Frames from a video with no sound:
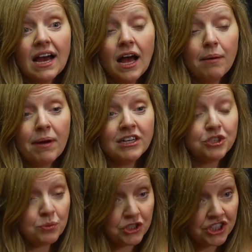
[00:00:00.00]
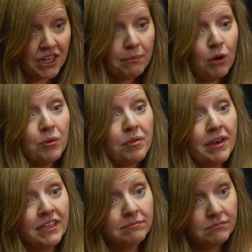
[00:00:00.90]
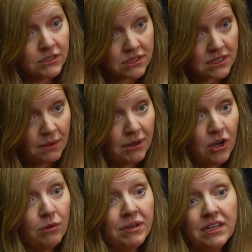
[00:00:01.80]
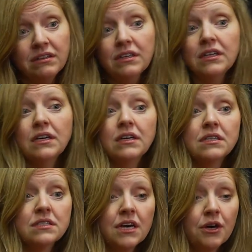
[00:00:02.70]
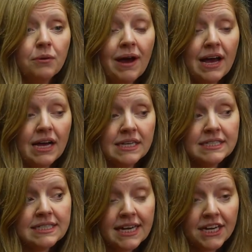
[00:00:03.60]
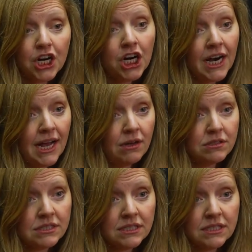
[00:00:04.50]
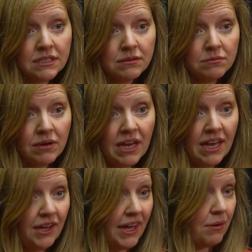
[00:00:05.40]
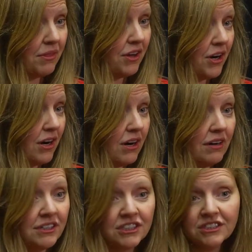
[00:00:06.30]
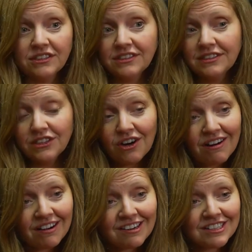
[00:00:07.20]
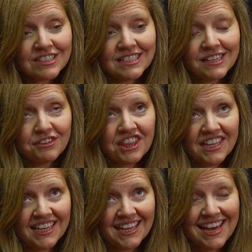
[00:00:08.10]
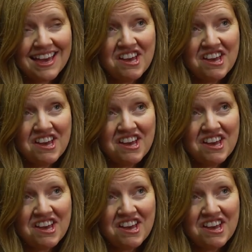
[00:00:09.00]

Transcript: Um, I just want you to come home with me. Just come home. And so I stayed at her house and hung out with her and her daughters and everything.